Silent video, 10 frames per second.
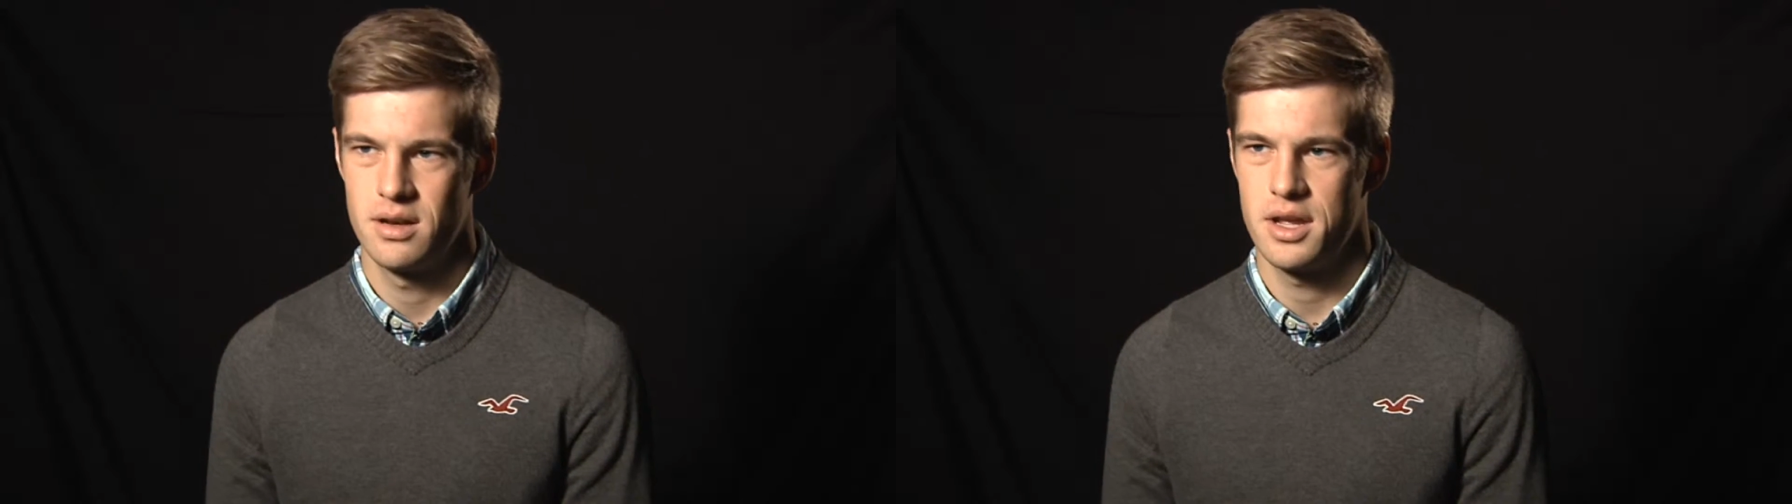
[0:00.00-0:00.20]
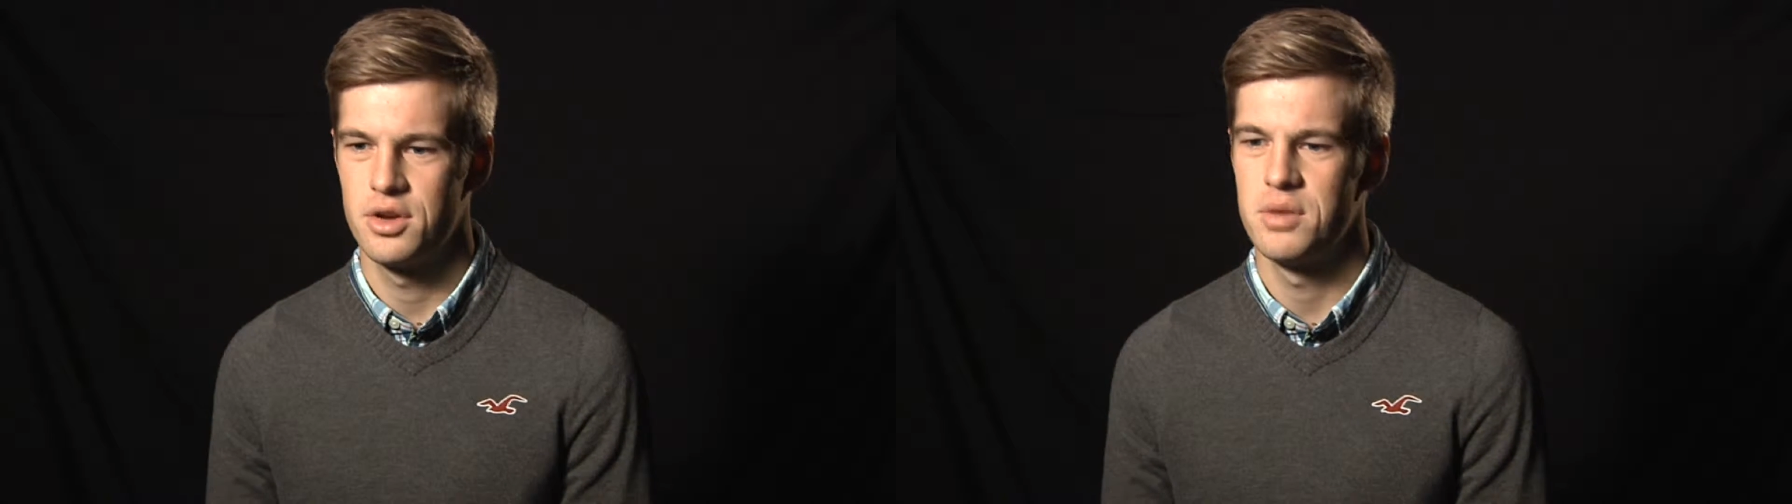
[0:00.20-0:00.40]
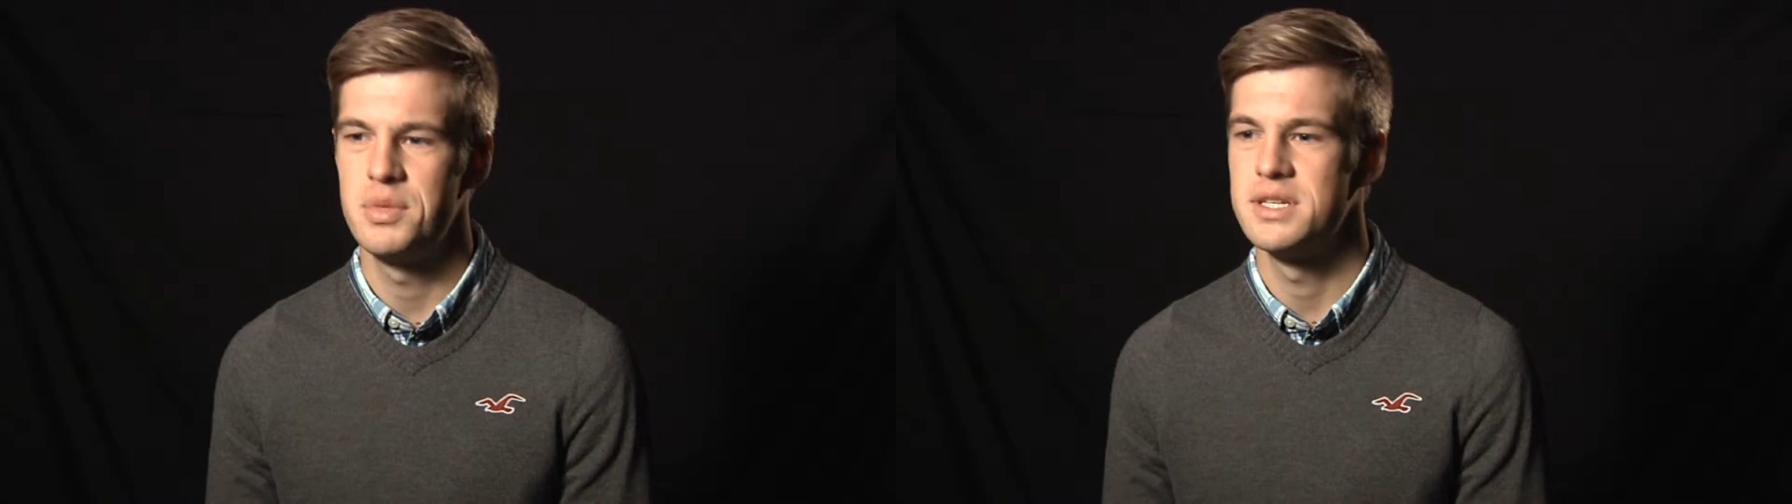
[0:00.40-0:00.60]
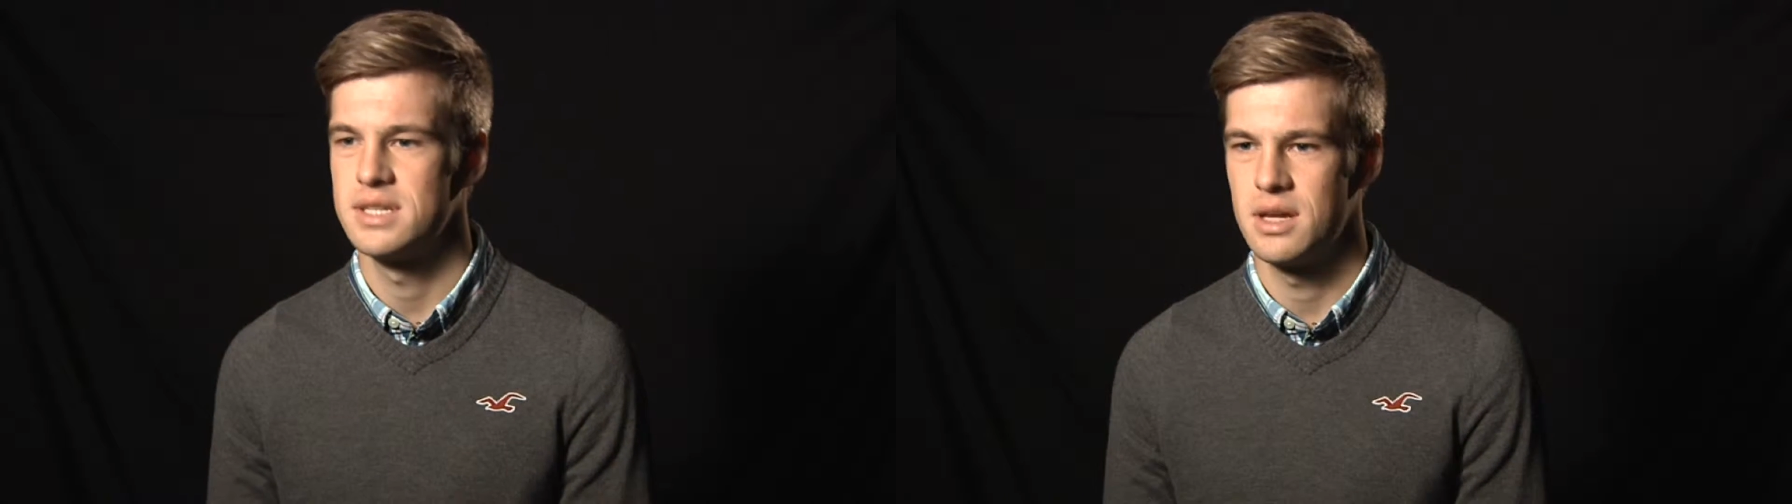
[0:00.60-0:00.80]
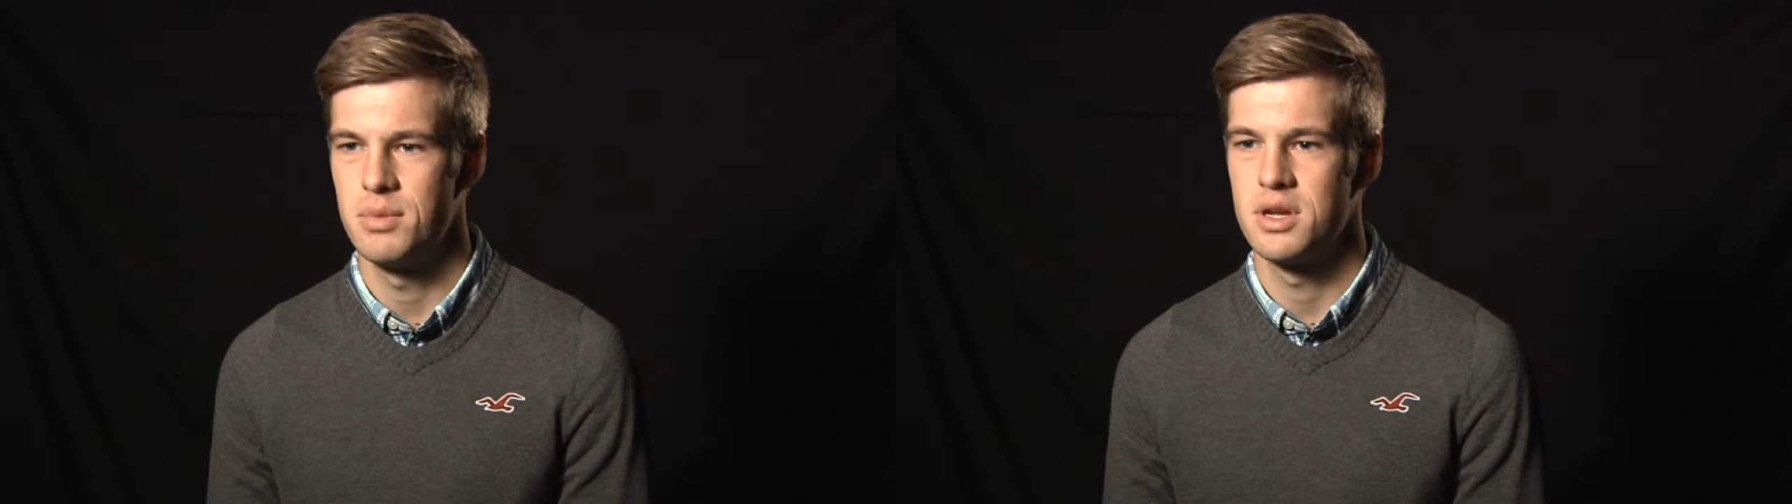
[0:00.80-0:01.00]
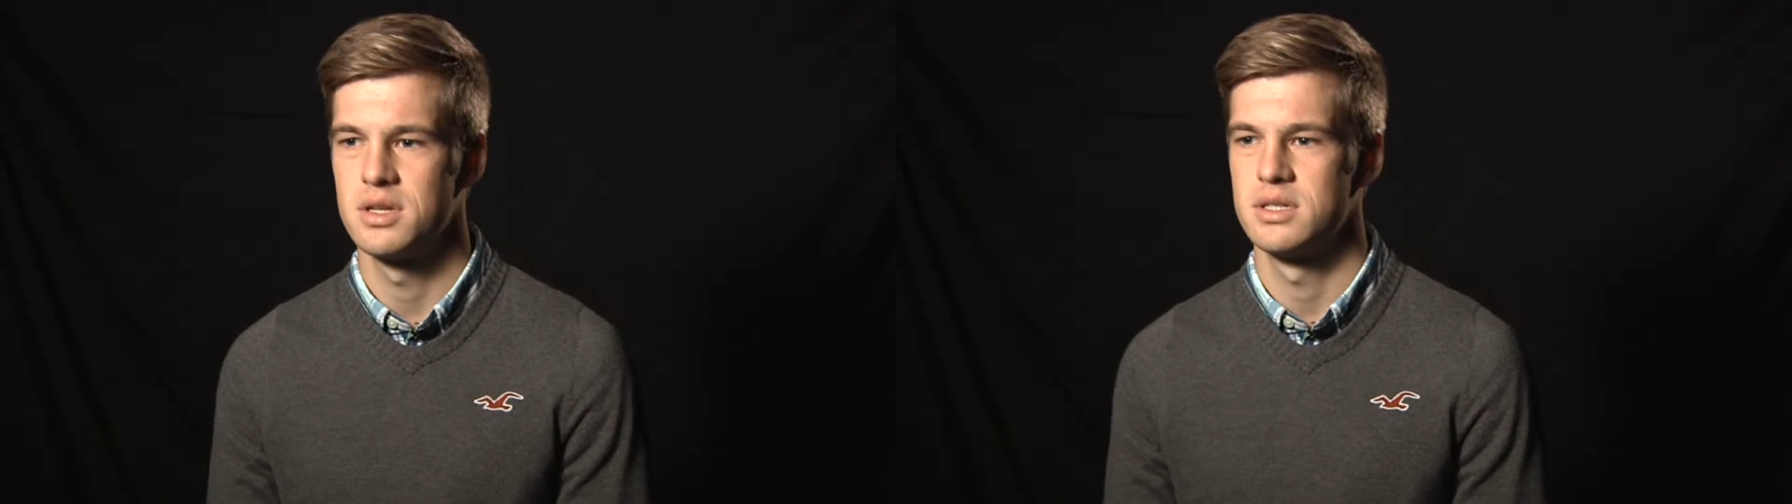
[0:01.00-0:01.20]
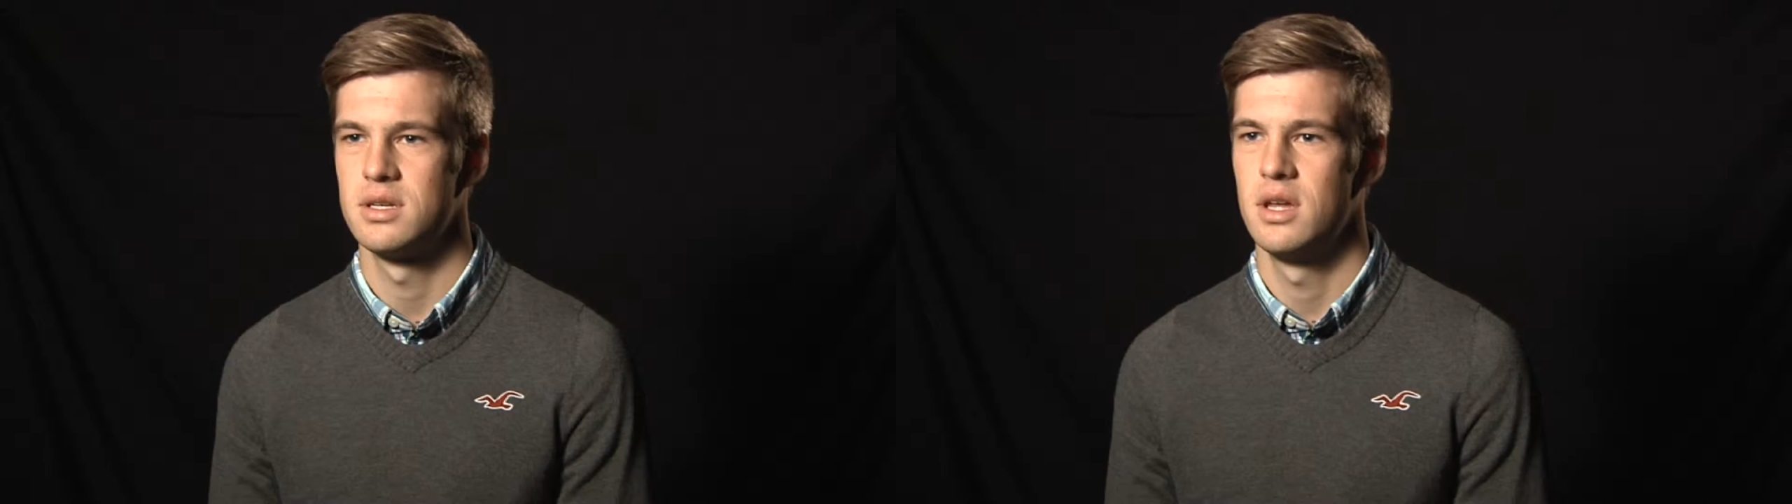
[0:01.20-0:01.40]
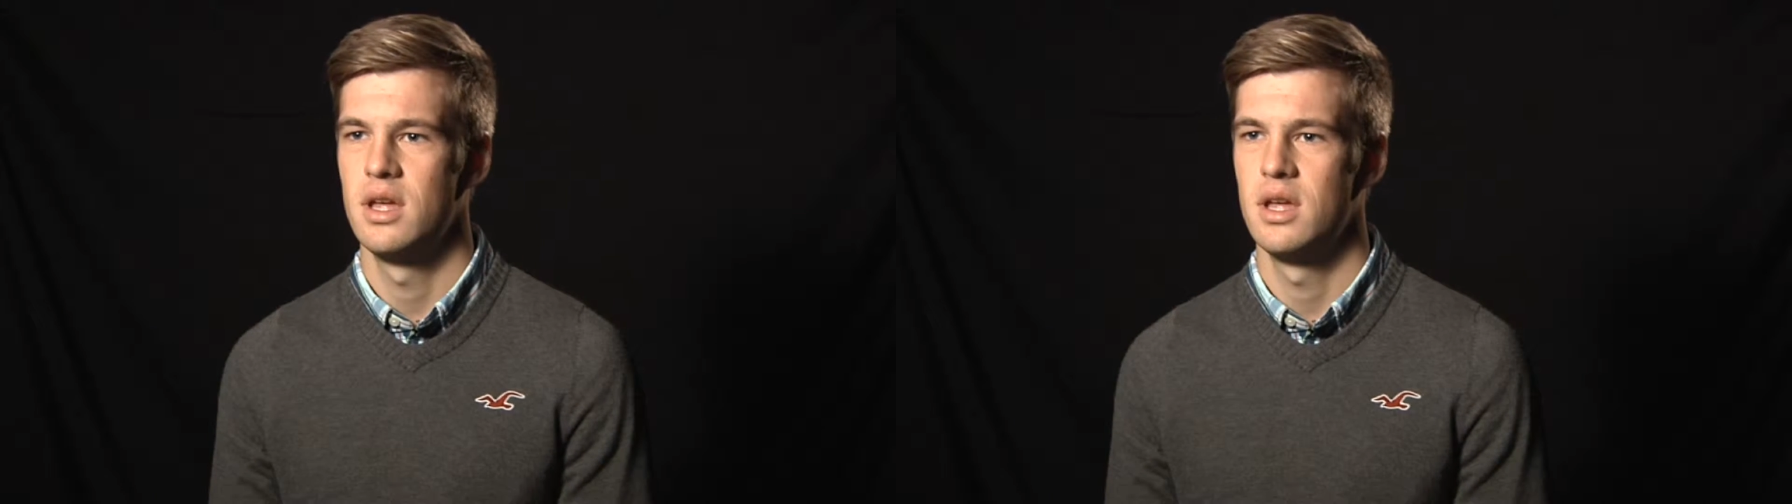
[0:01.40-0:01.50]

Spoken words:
I couldn't be sad, because